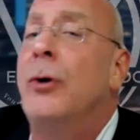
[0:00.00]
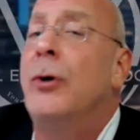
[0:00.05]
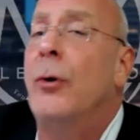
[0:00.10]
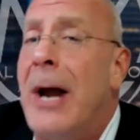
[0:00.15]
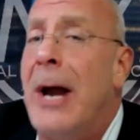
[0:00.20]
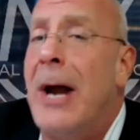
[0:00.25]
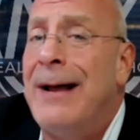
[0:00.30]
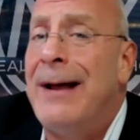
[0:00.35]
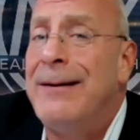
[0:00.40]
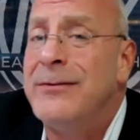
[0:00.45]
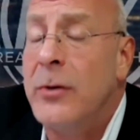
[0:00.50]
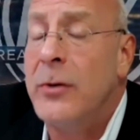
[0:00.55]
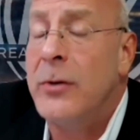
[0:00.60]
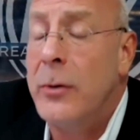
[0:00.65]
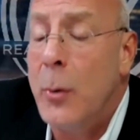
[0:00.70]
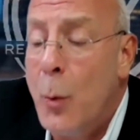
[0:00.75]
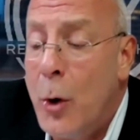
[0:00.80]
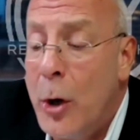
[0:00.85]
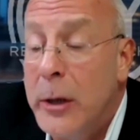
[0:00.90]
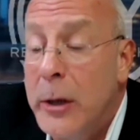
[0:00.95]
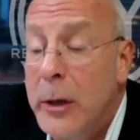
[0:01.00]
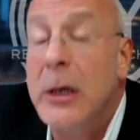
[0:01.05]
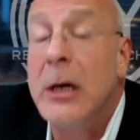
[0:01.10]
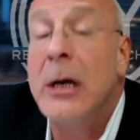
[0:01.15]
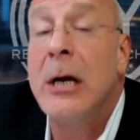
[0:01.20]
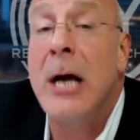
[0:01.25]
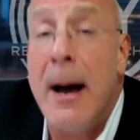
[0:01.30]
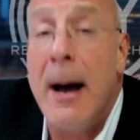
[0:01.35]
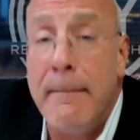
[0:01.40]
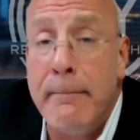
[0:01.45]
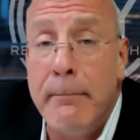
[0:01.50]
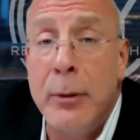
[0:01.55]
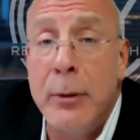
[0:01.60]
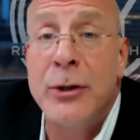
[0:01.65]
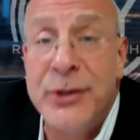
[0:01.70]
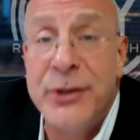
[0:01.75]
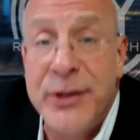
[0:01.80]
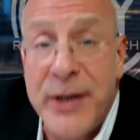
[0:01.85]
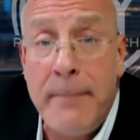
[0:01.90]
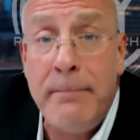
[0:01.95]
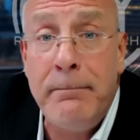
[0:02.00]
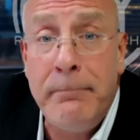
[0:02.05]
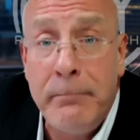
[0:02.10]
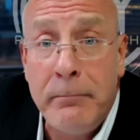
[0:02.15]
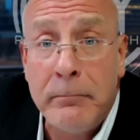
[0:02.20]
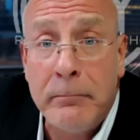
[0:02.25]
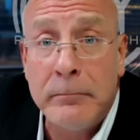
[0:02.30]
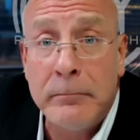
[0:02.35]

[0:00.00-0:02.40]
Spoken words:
derives from the word cumbersome.